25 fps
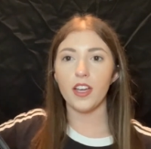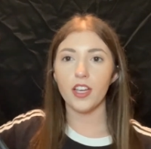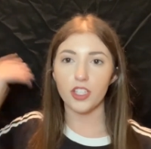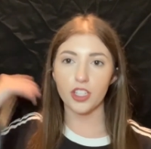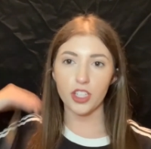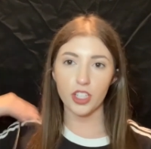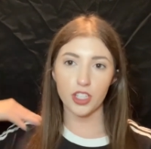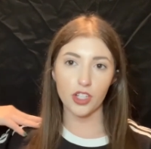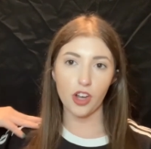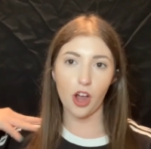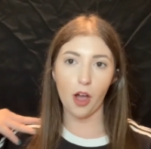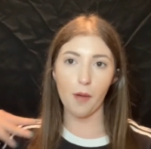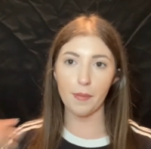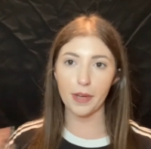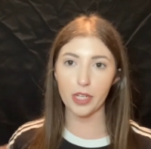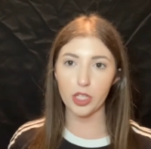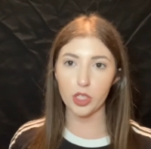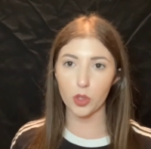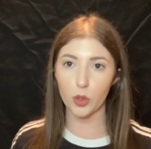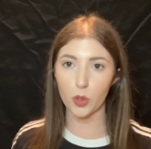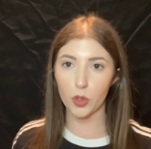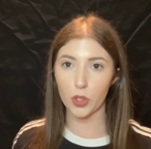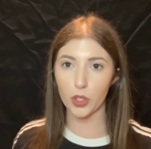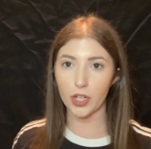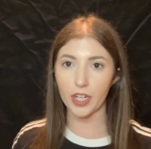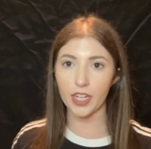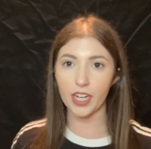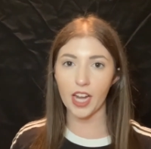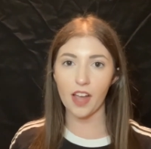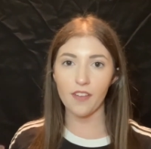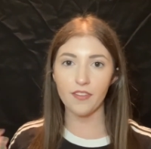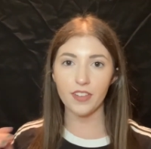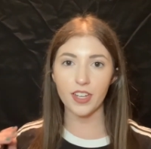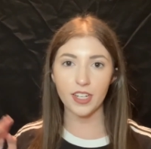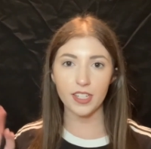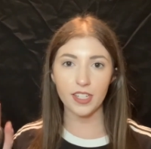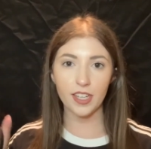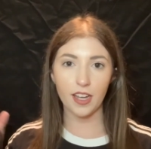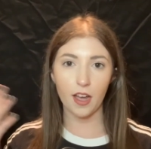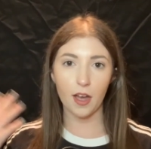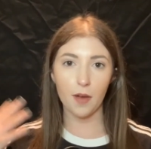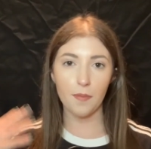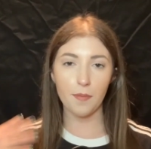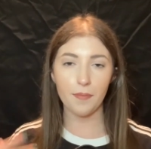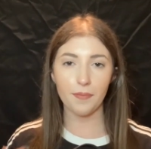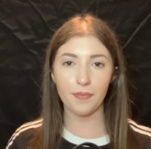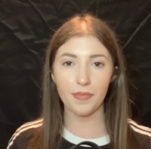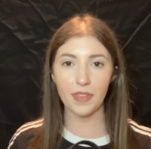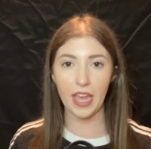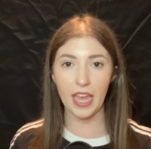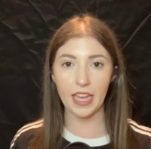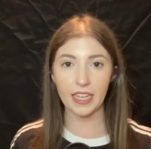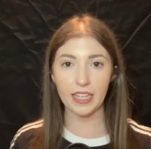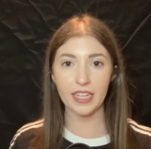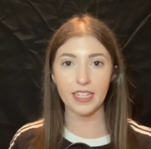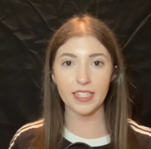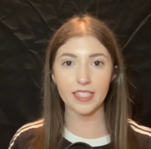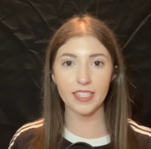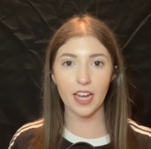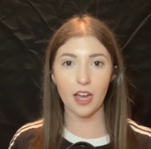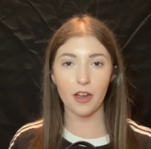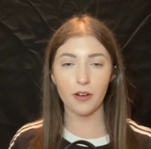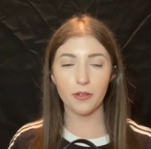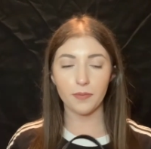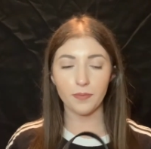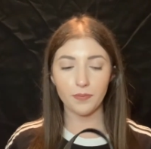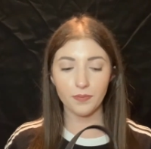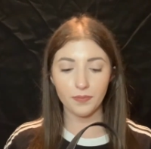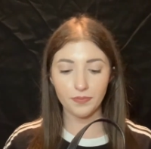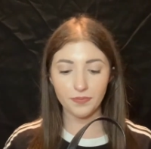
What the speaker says: just on my shoulder and have it hanging down.